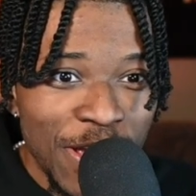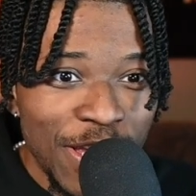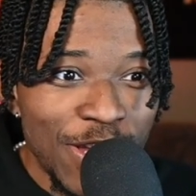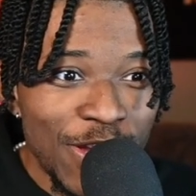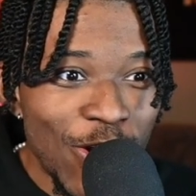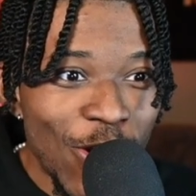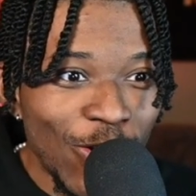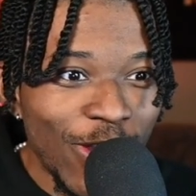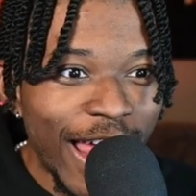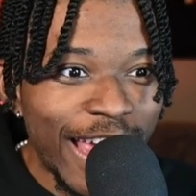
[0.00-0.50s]
You
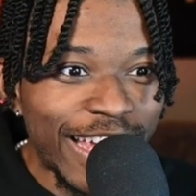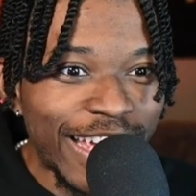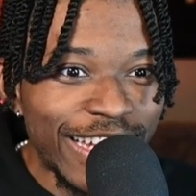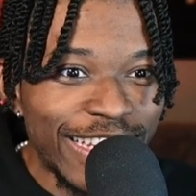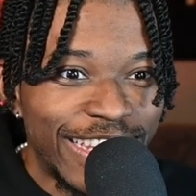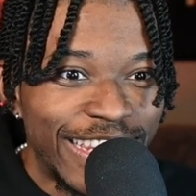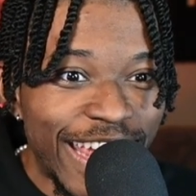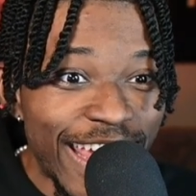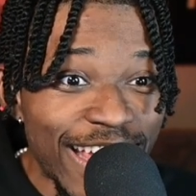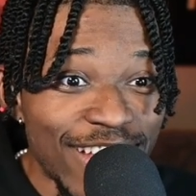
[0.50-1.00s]
know, like
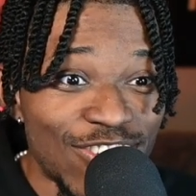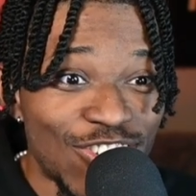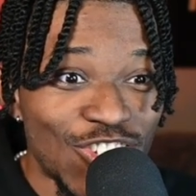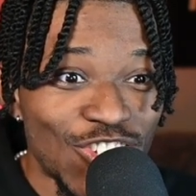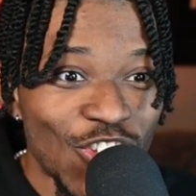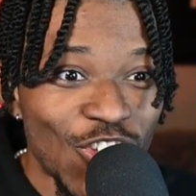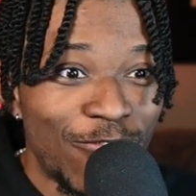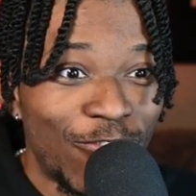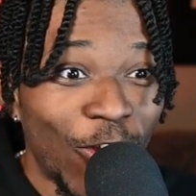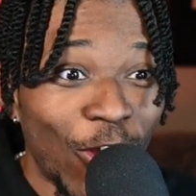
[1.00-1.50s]

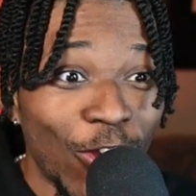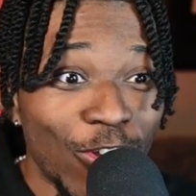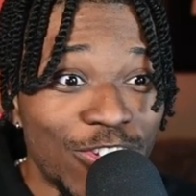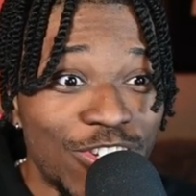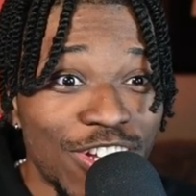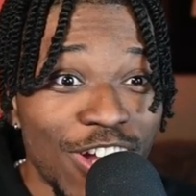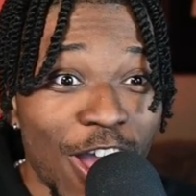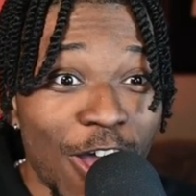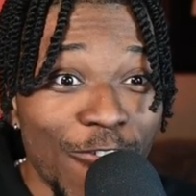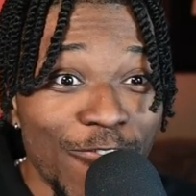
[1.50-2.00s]
this
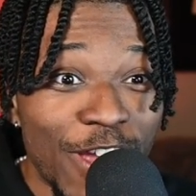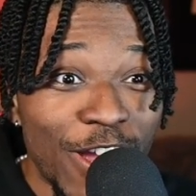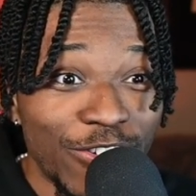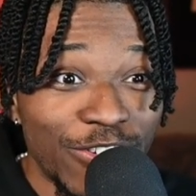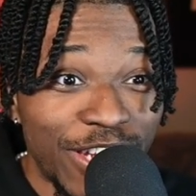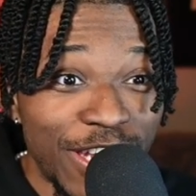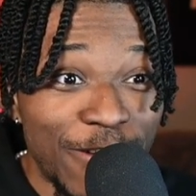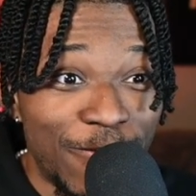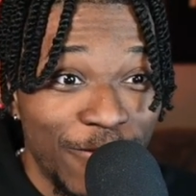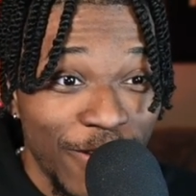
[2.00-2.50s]
version of their
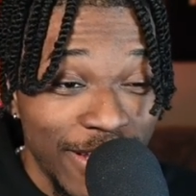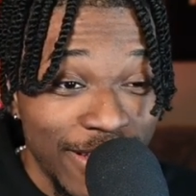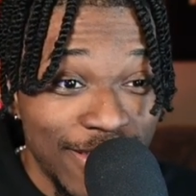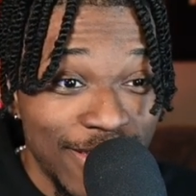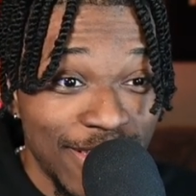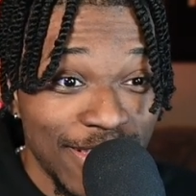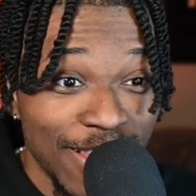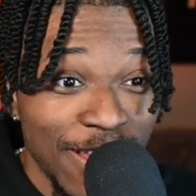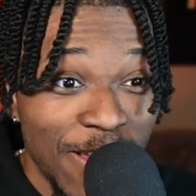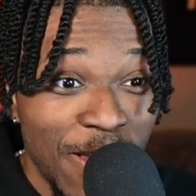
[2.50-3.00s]

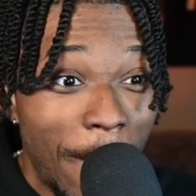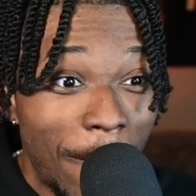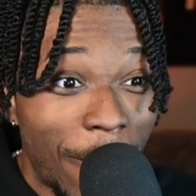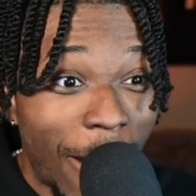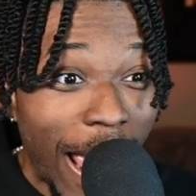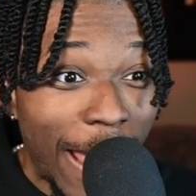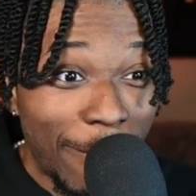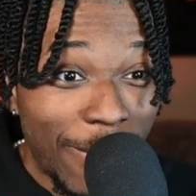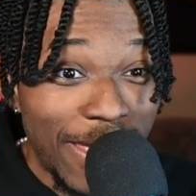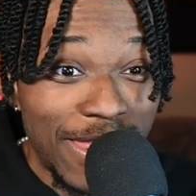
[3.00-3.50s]
defense
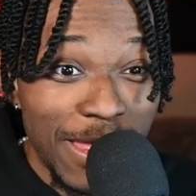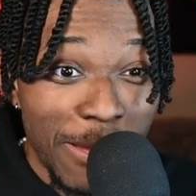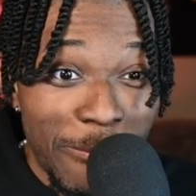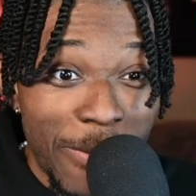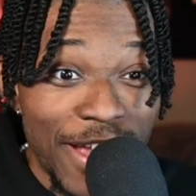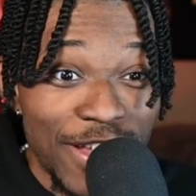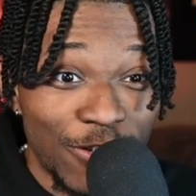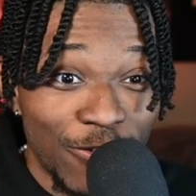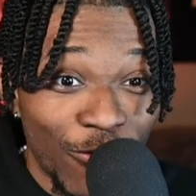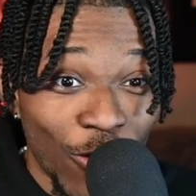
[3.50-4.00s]
might be the
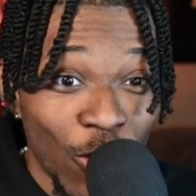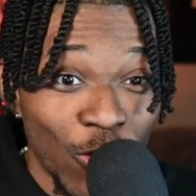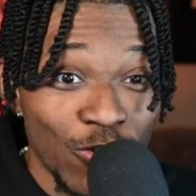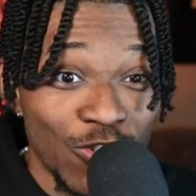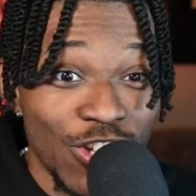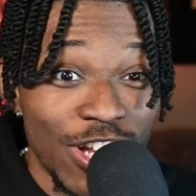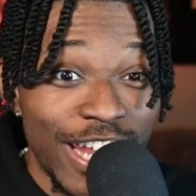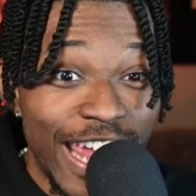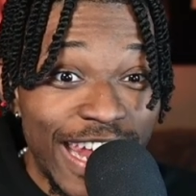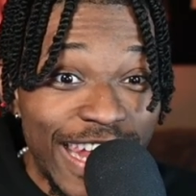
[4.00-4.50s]
best
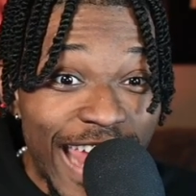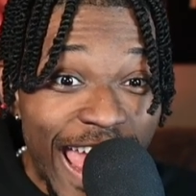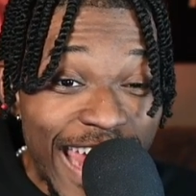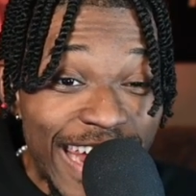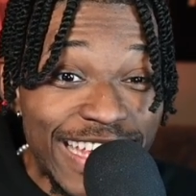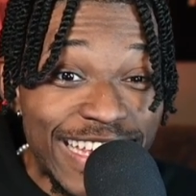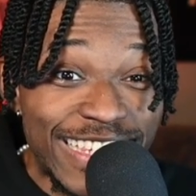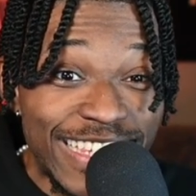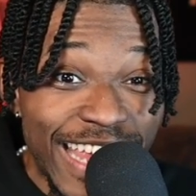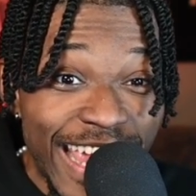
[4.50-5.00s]
version and that
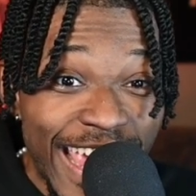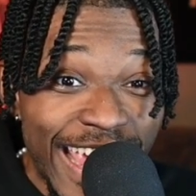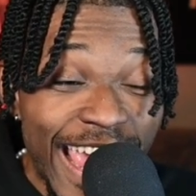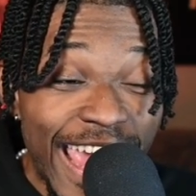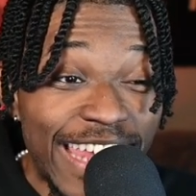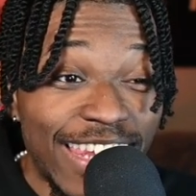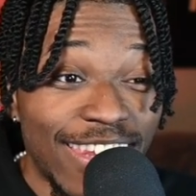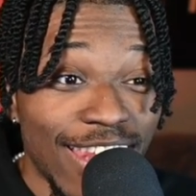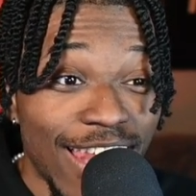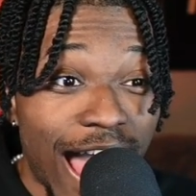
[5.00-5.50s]
is saying
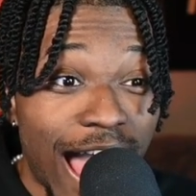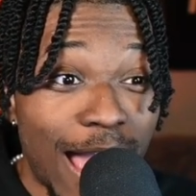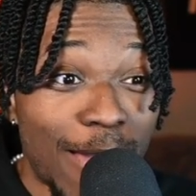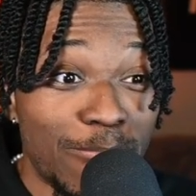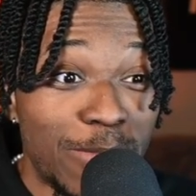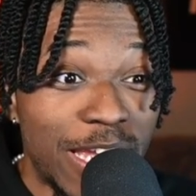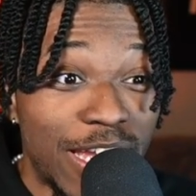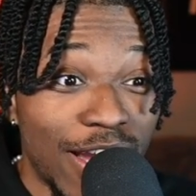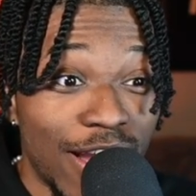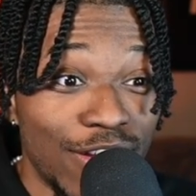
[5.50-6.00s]
a lot
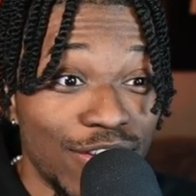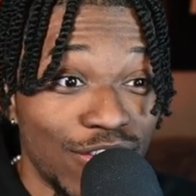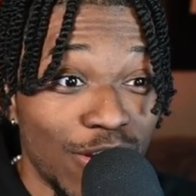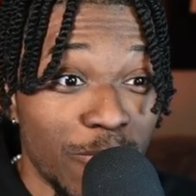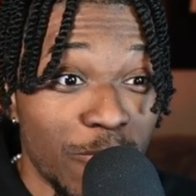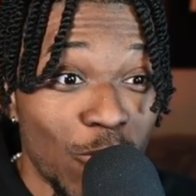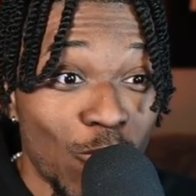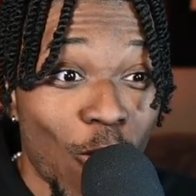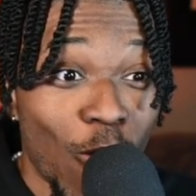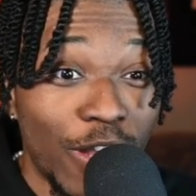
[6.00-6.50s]
because the
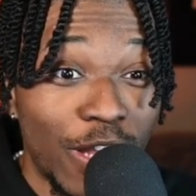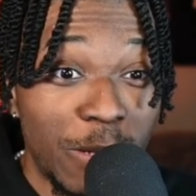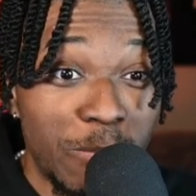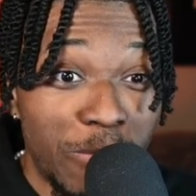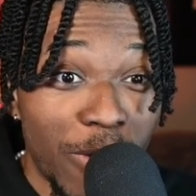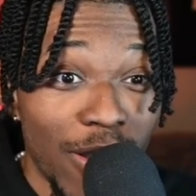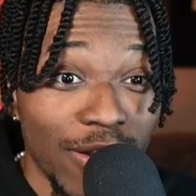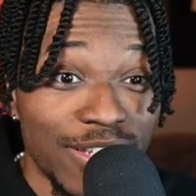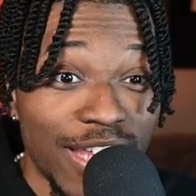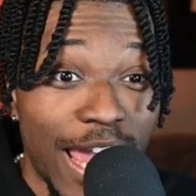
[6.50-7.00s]
Milwaukee
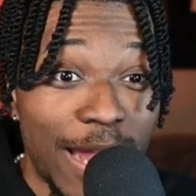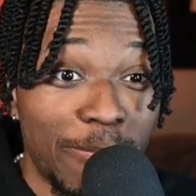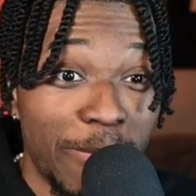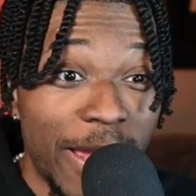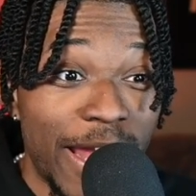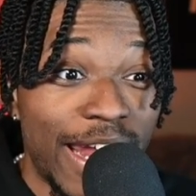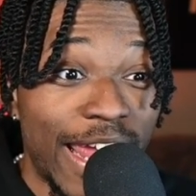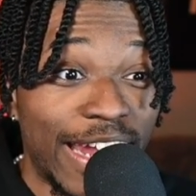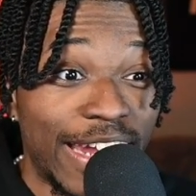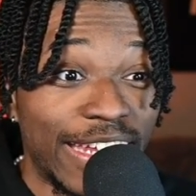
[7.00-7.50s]
Bucks had
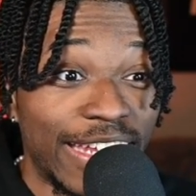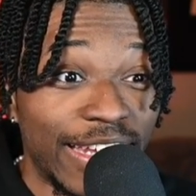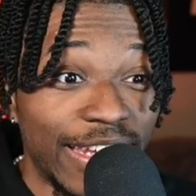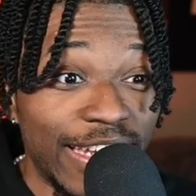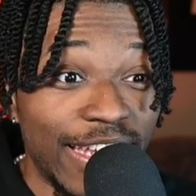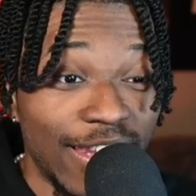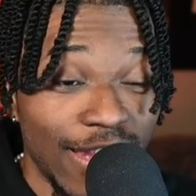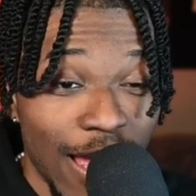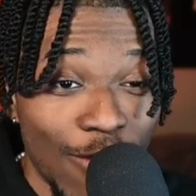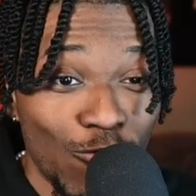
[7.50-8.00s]
been an
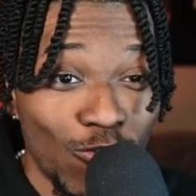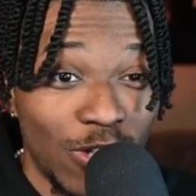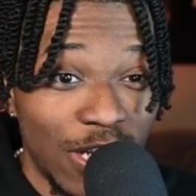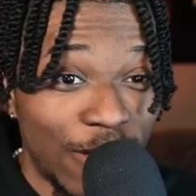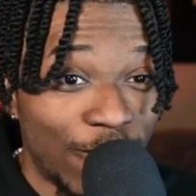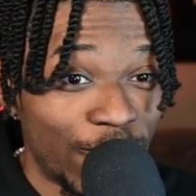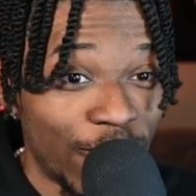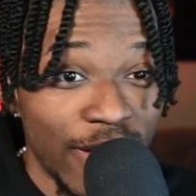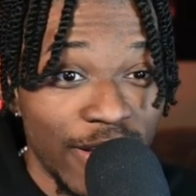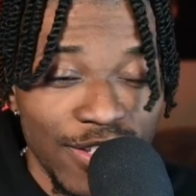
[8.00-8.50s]
elite level
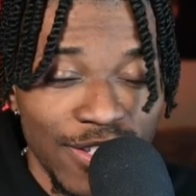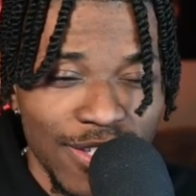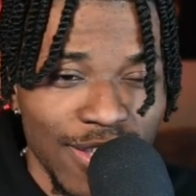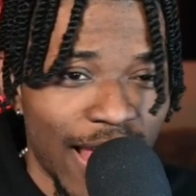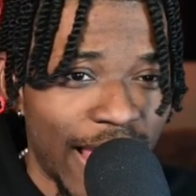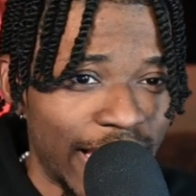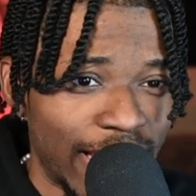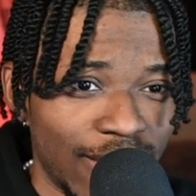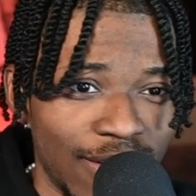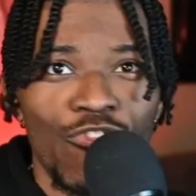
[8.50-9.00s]
defense
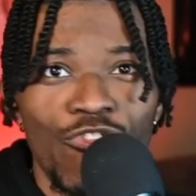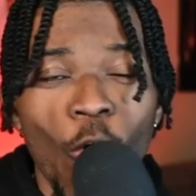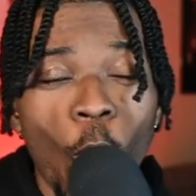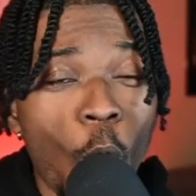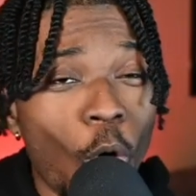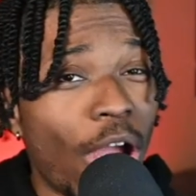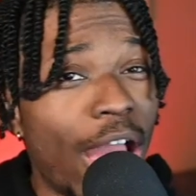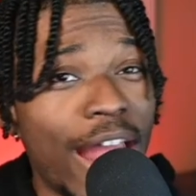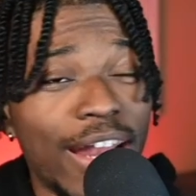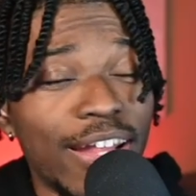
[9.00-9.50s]
like
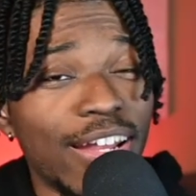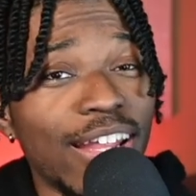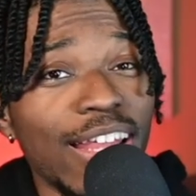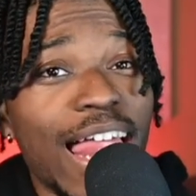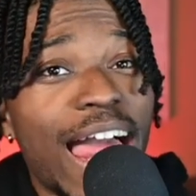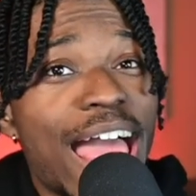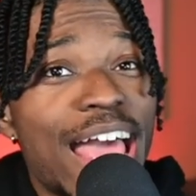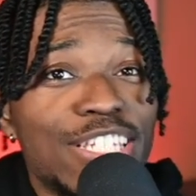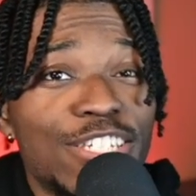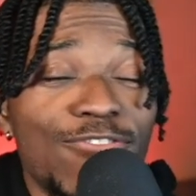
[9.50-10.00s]
4 out of the last
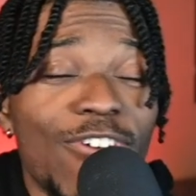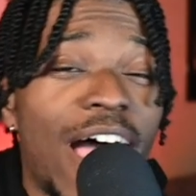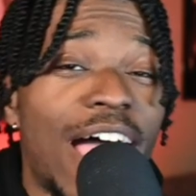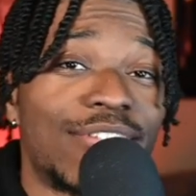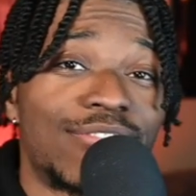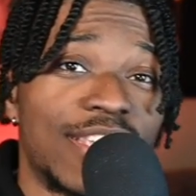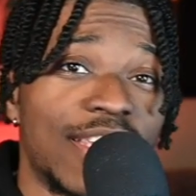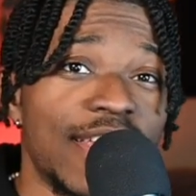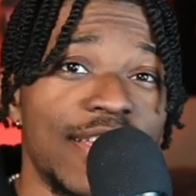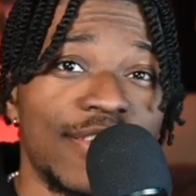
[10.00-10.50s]
last five
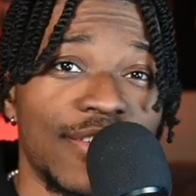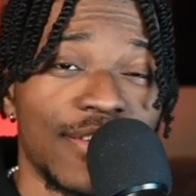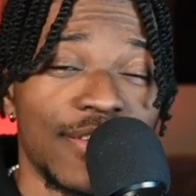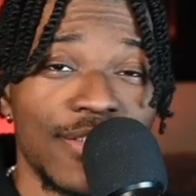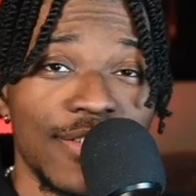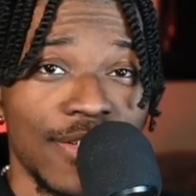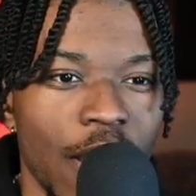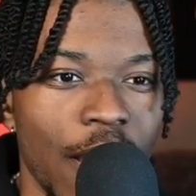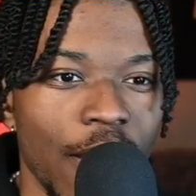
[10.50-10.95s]
seasons.